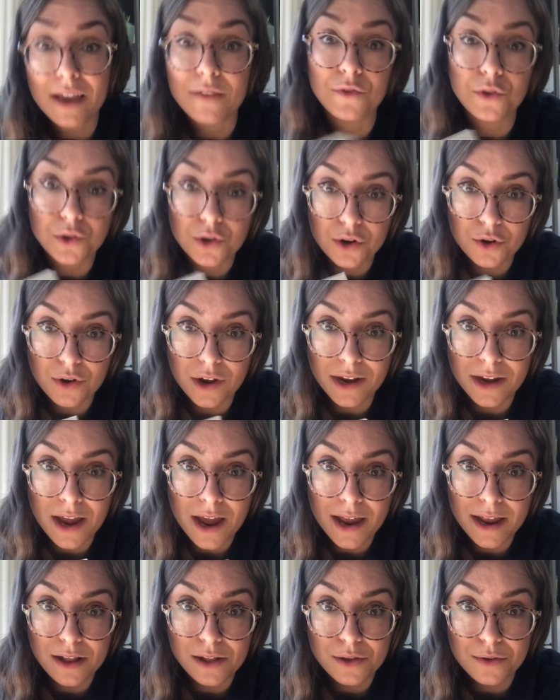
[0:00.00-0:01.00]
If you took grade
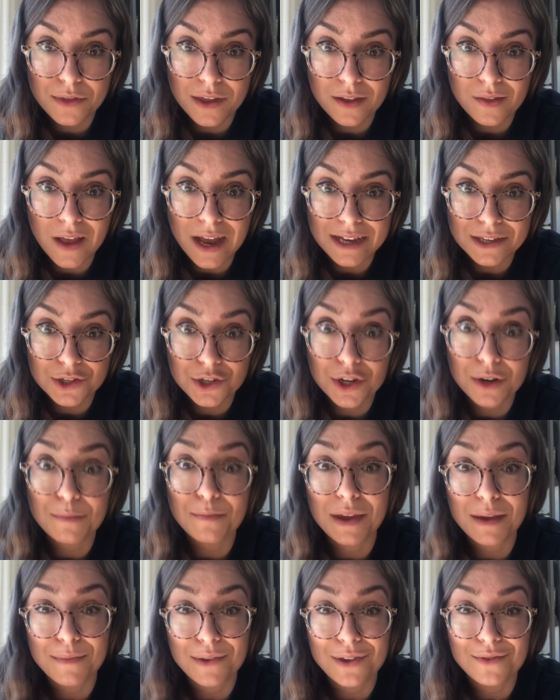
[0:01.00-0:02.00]
9 clothing last year,
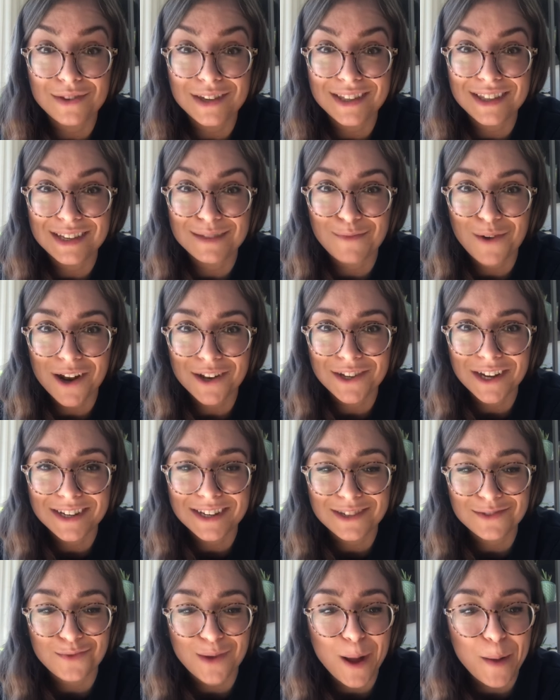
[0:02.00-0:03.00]
maybe you did this project
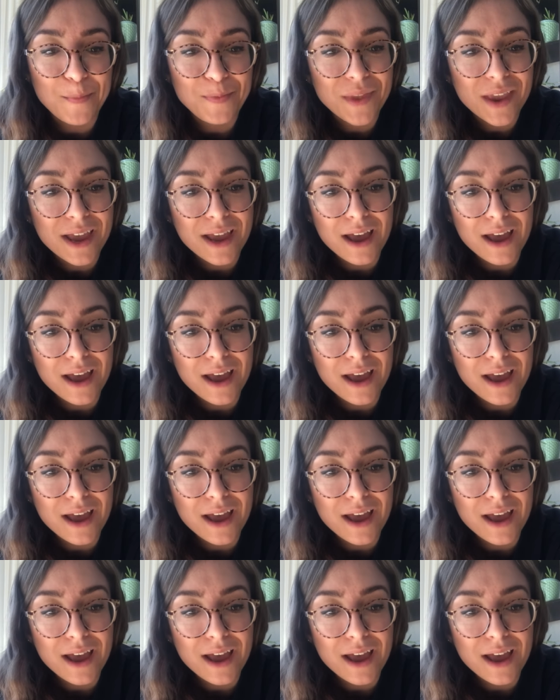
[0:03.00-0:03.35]
as well.